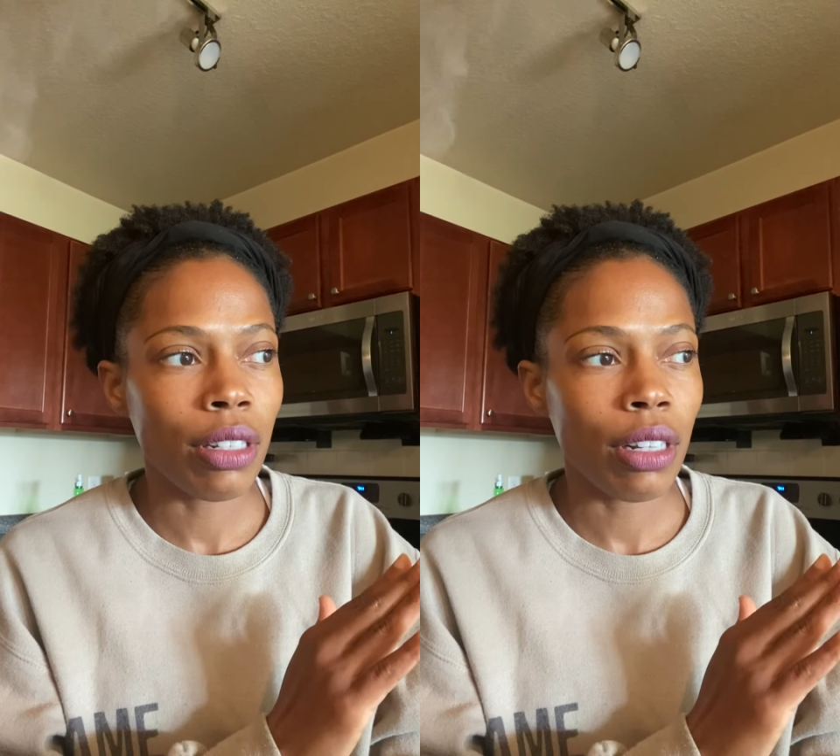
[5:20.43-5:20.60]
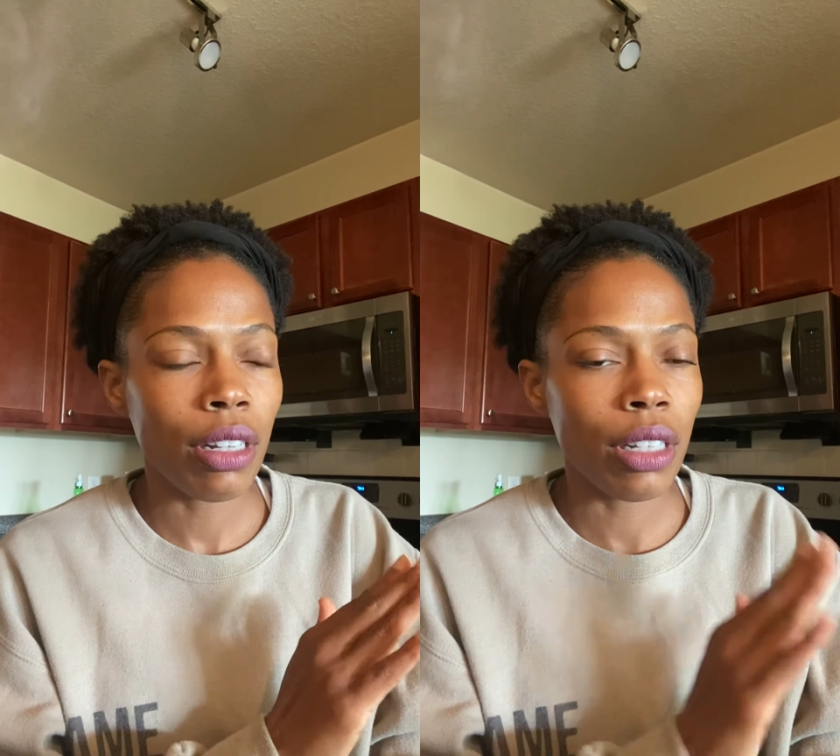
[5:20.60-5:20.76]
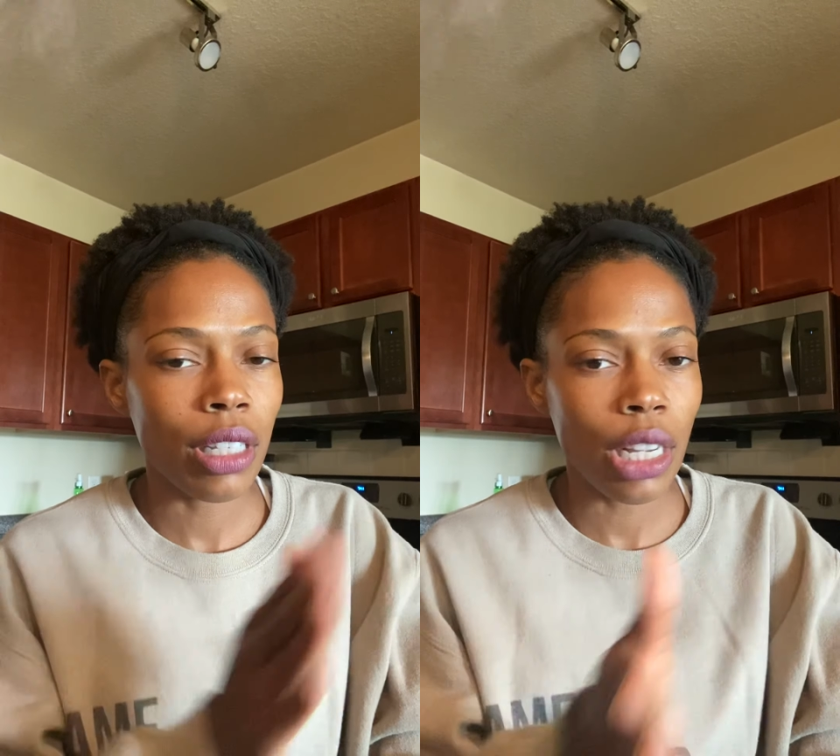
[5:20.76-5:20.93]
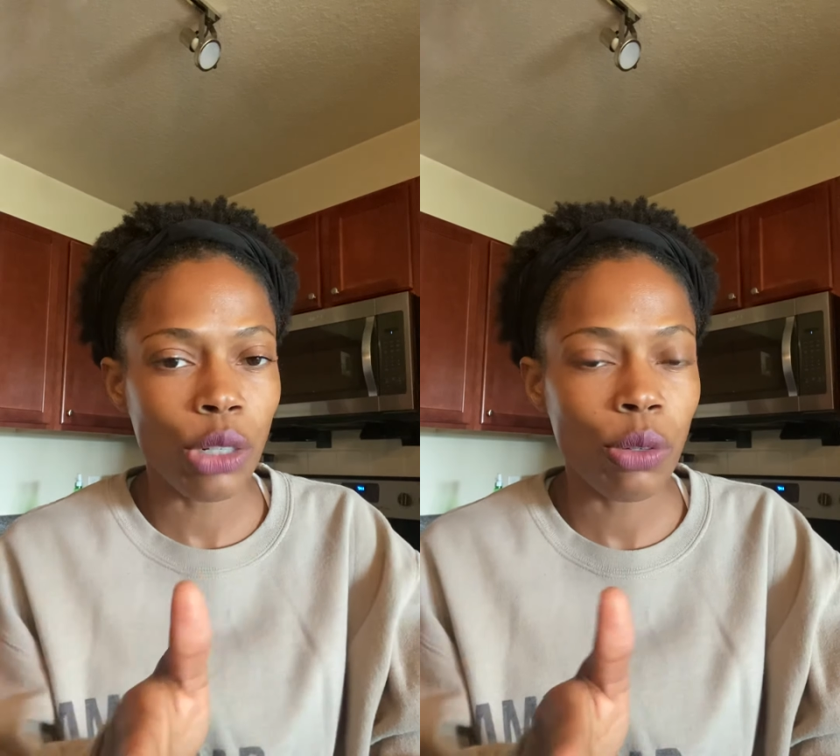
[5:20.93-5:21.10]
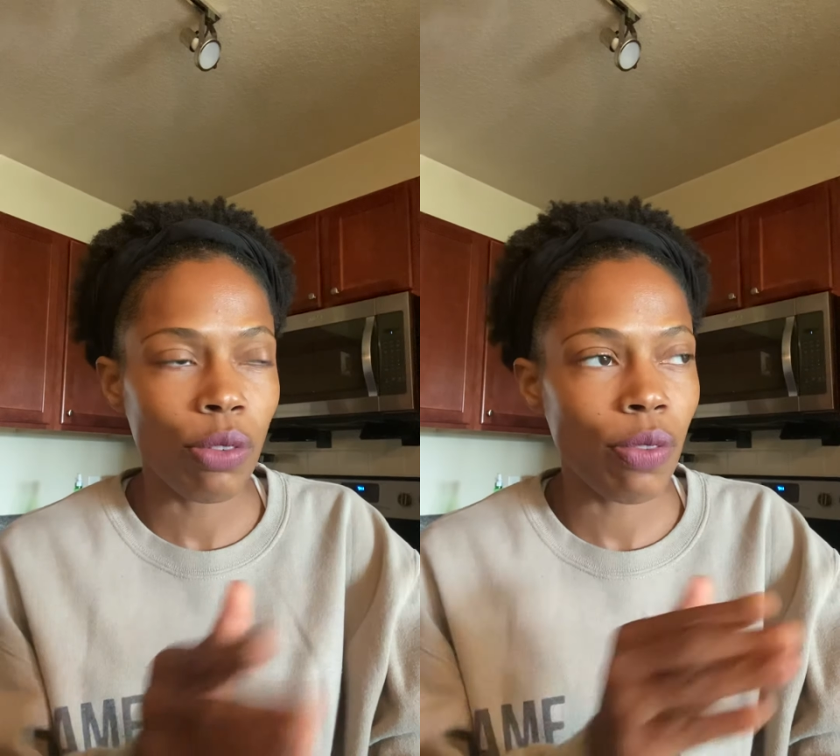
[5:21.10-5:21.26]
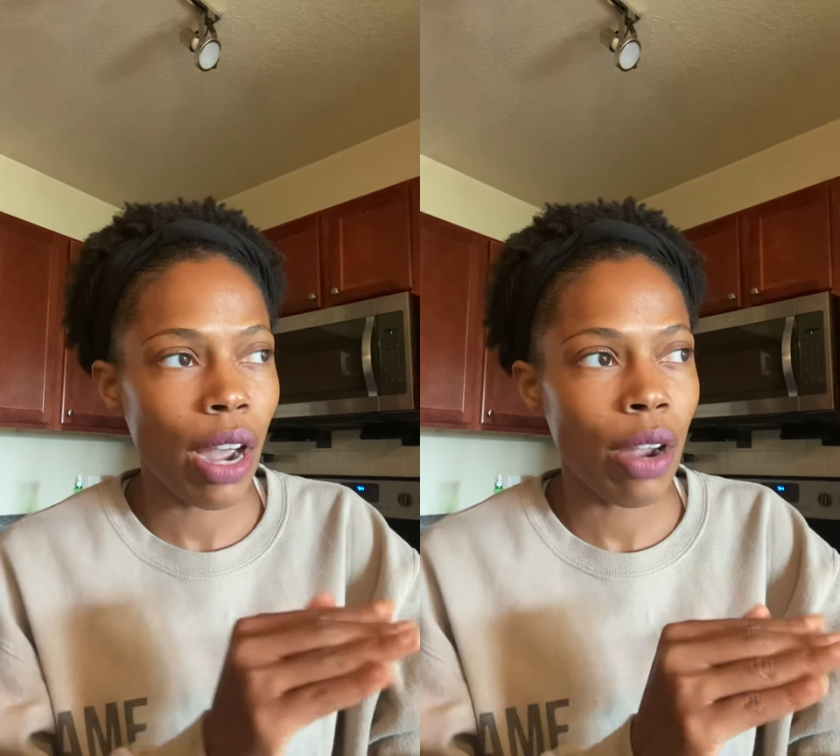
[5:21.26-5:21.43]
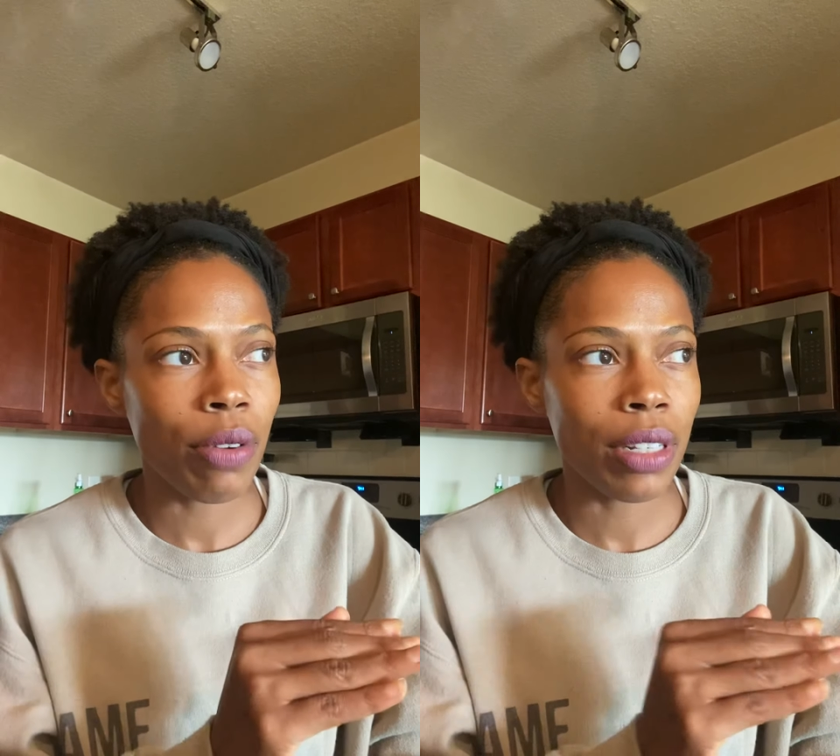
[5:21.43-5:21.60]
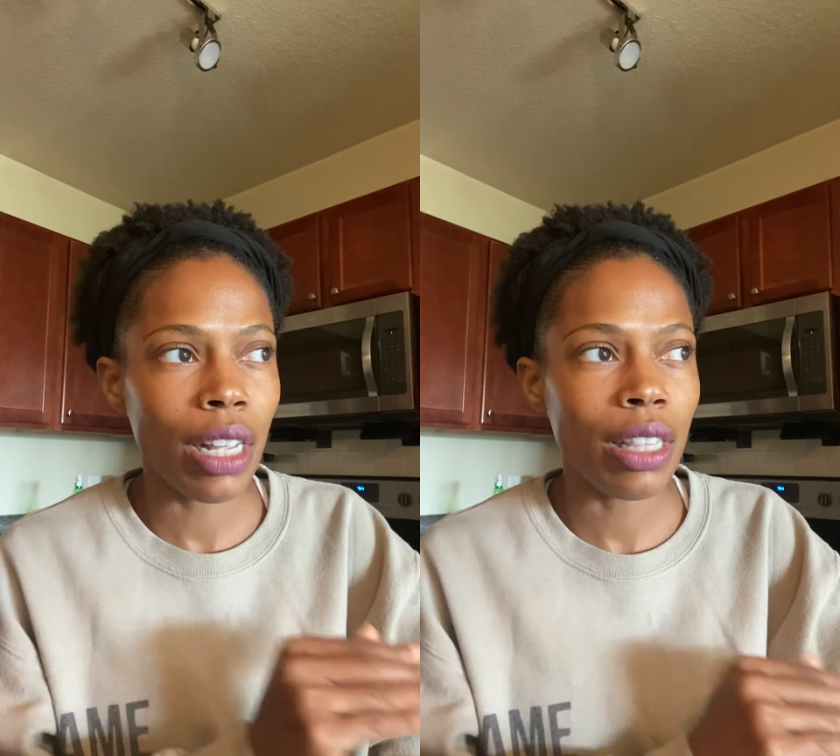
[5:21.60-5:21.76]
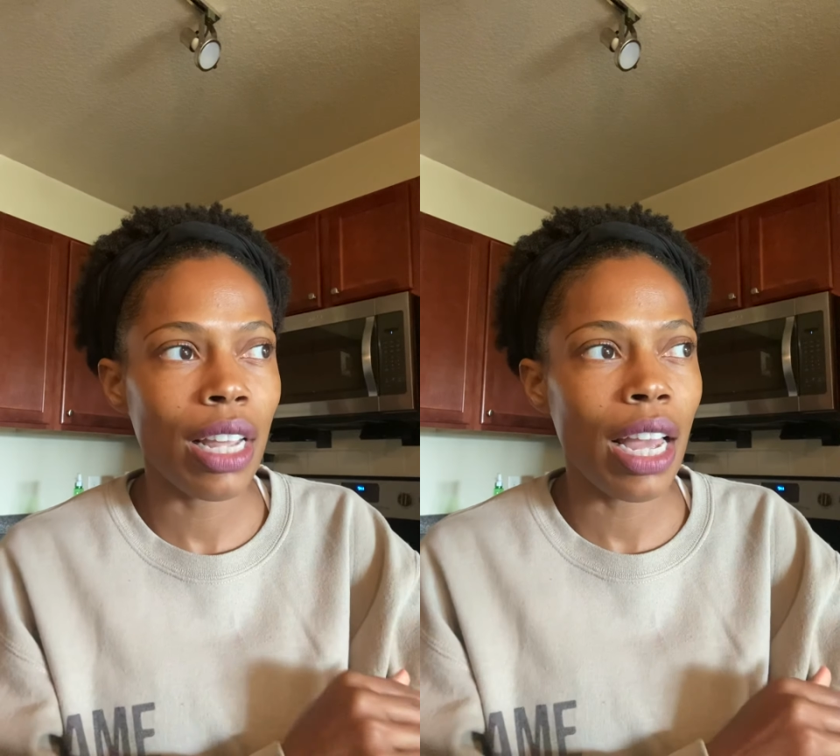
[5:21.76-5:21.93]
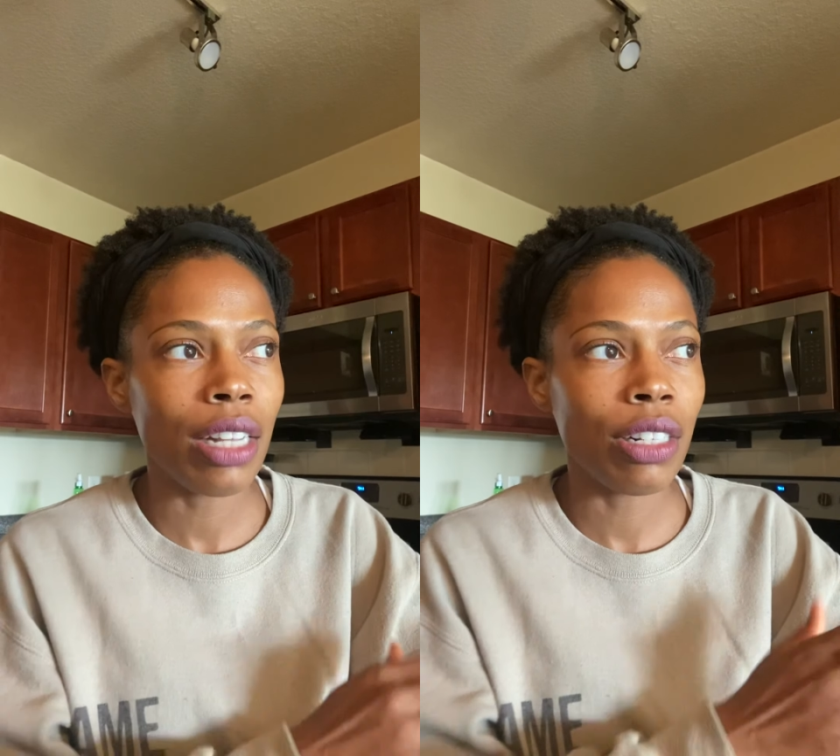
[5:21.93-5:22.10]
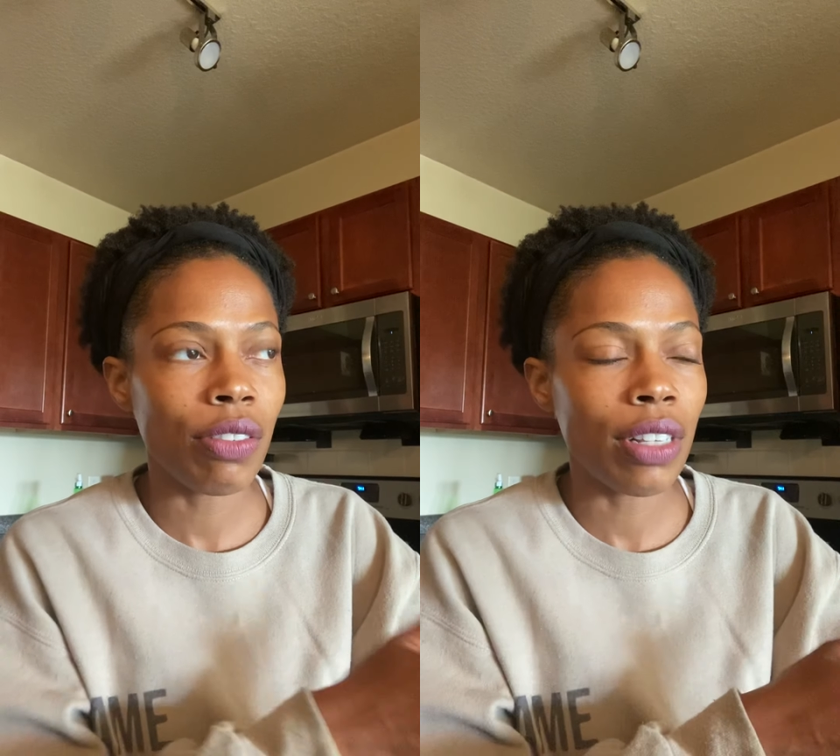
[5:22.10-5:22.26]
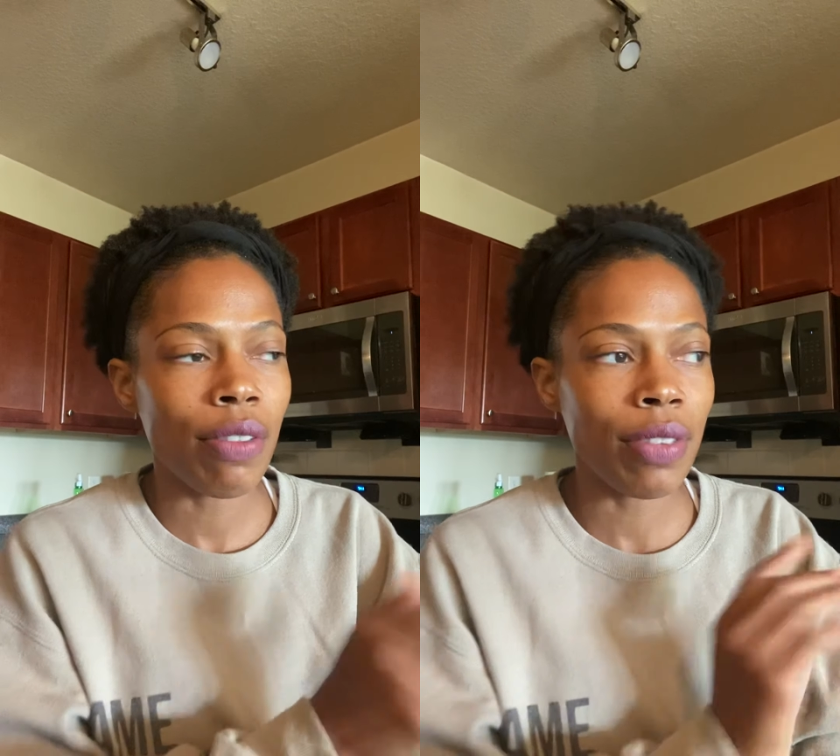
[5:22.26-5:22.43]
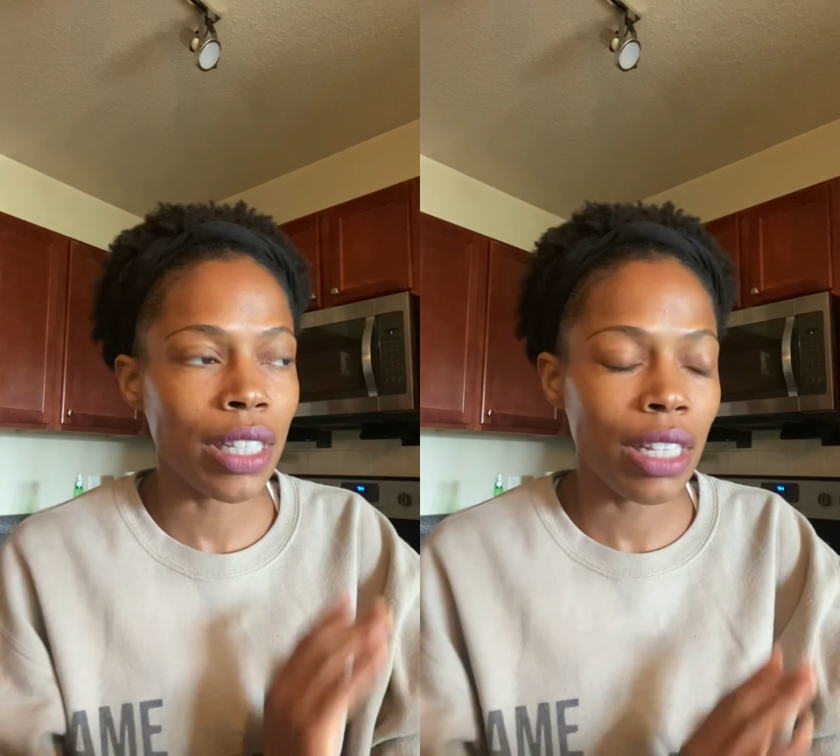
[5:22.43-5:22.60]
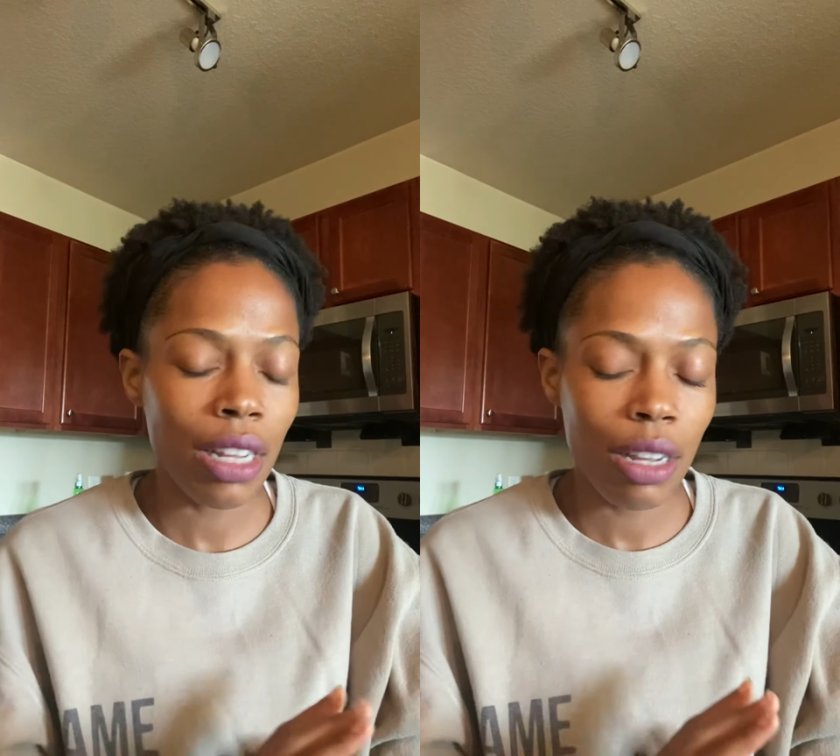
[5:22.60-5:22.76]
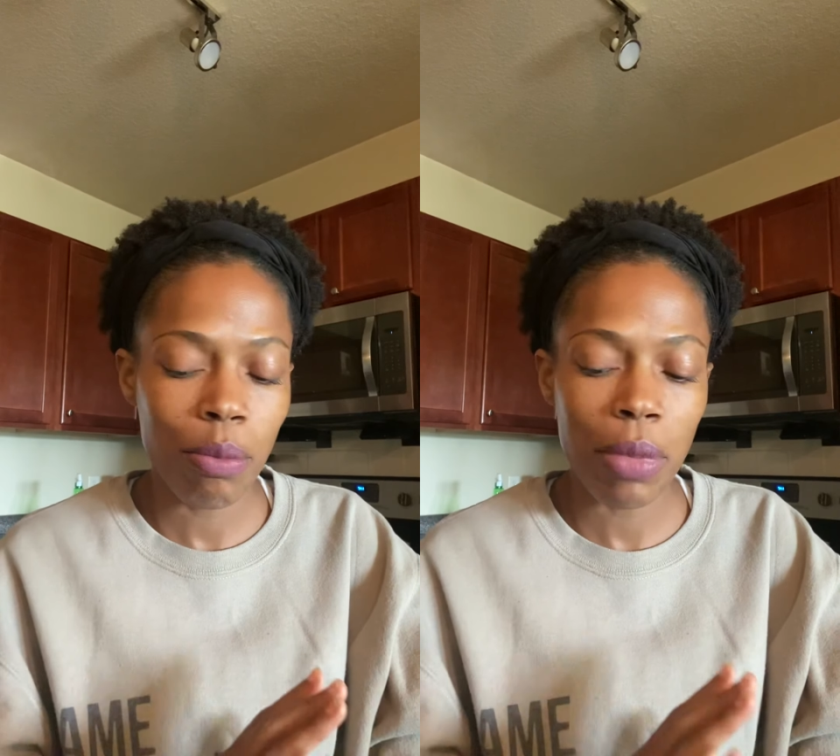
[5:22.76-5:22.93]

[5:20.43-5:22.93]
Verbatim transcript: a sexual virus at the age of 17,